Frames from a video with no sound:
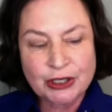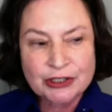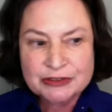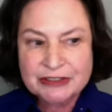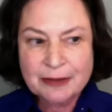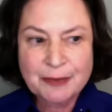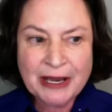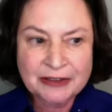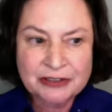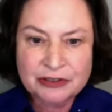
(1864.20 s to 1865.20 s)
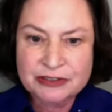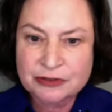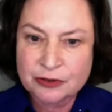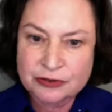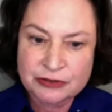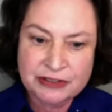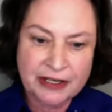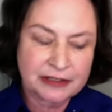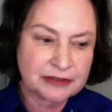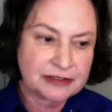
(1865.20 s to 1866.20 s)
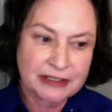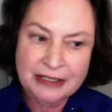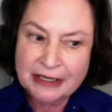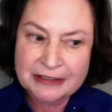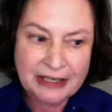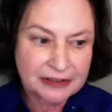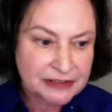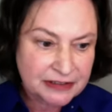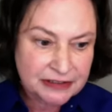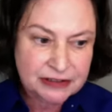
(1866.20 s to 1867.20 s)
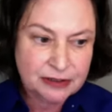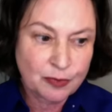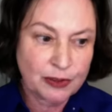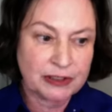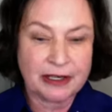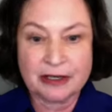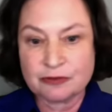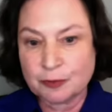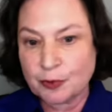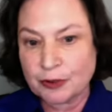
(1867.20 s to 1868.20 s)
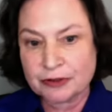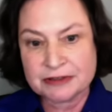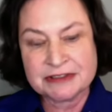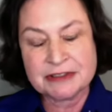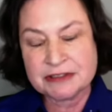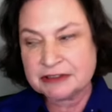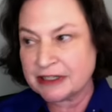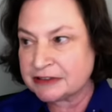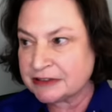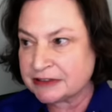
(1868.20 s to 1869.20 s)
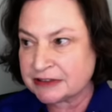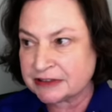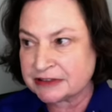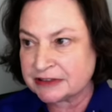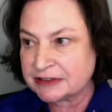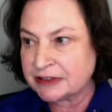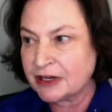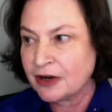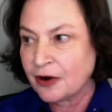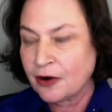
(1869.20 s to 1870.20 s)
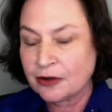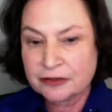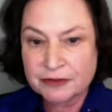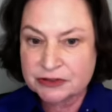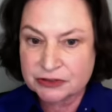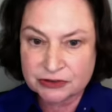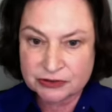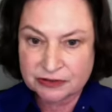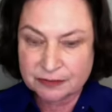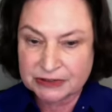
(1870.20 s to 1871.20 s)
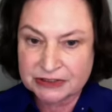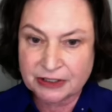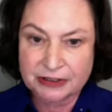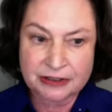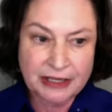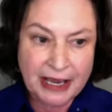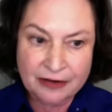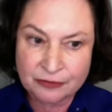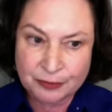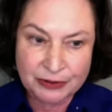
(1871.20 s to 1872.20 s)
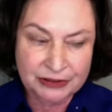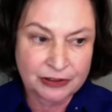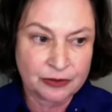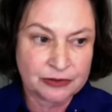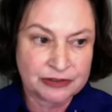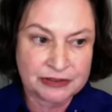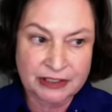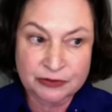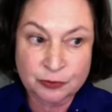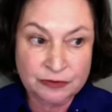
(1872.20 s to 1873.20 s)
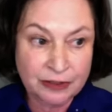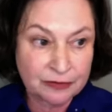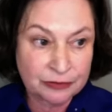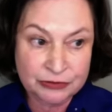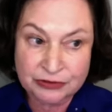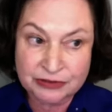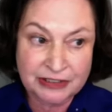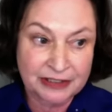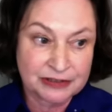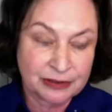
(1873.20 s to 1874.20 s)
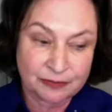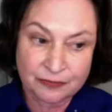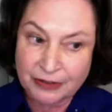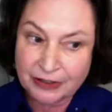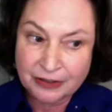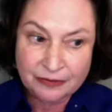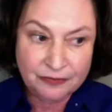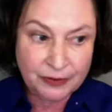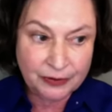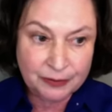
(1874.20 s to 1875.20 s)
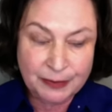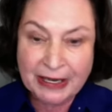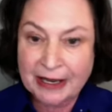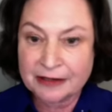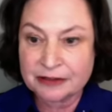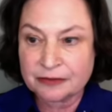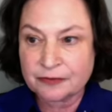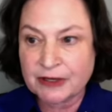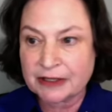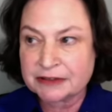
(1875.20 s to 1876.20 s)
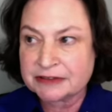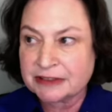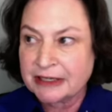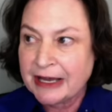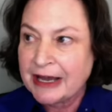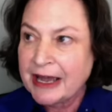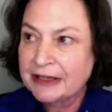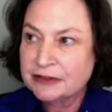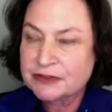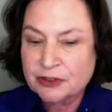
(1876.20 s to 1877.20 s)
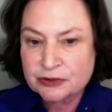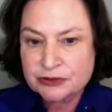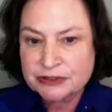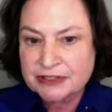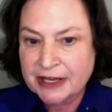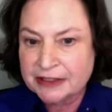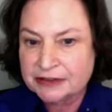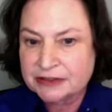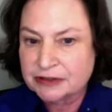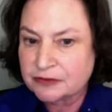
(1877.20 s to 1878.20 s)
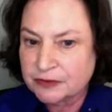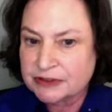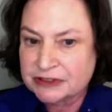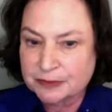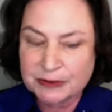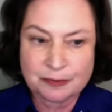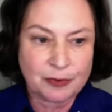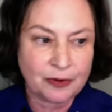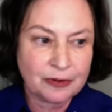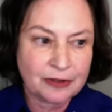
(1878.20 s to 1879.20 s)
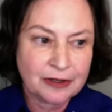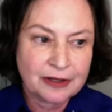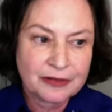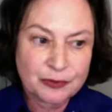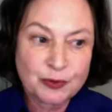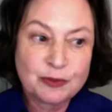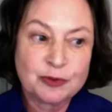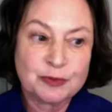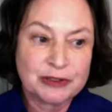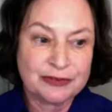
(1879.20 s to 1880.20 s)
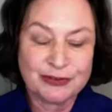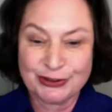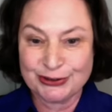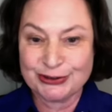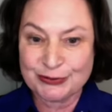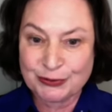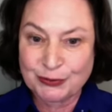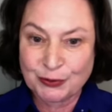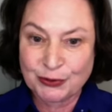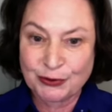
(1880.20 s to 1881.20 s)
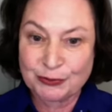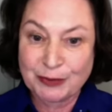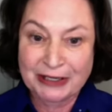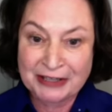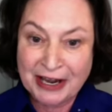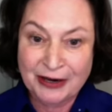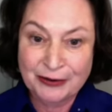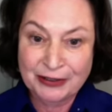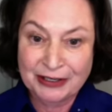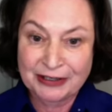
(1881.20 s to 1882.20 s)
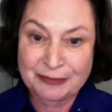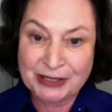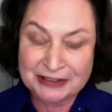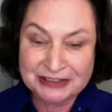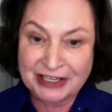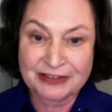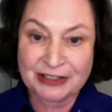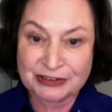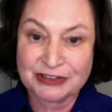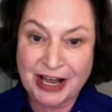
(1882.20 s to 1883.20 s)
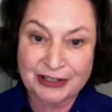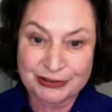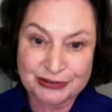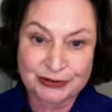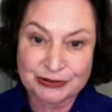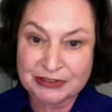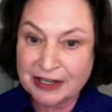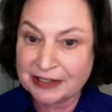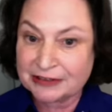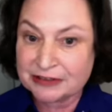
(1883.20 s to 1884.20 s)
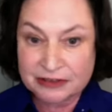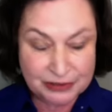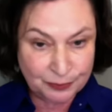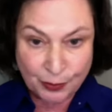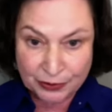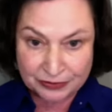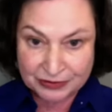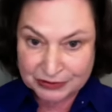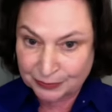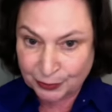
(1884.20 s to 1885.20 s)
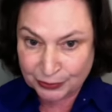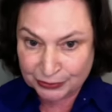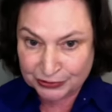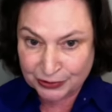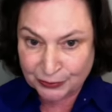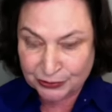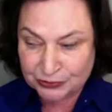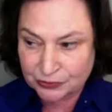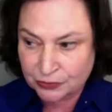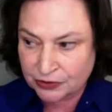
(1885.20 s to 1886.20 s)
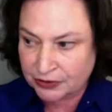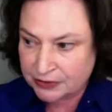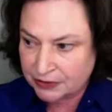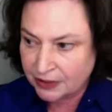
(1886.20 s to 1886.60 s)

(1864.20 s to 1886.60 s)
To get back to the social science, again, since the Moynihan Report, since the 1960s, all of these issues have been studied. Everybody knows the sexual revolution has had some very bad effects. And if social science convinced people, then we would be living in a different world by now. And I'm not saying that to knock the social science. It's important. It's important to know where the truth is.